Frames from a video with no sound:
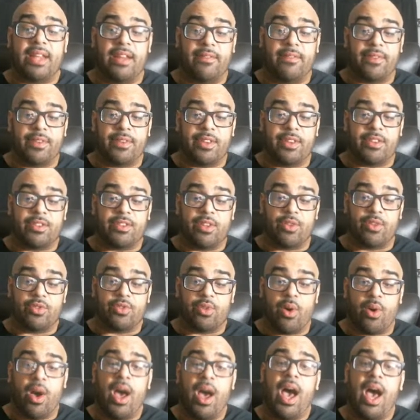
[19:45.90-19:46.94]
for this, though.
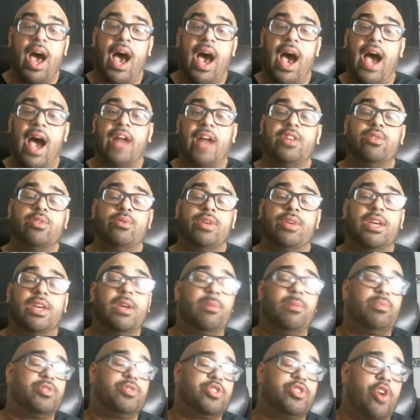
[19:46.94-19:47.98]
So how do you
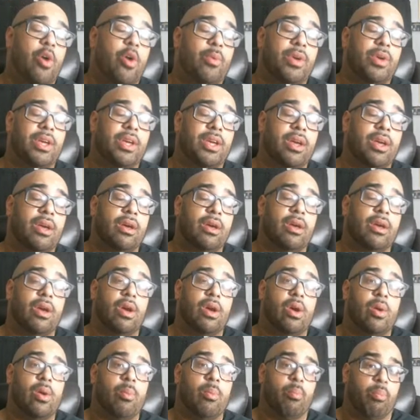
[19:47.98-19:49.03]
keep showing
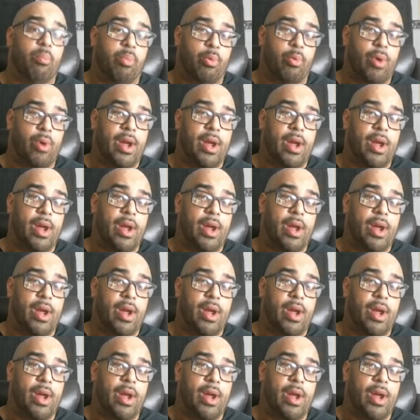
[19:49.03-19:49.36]
Bray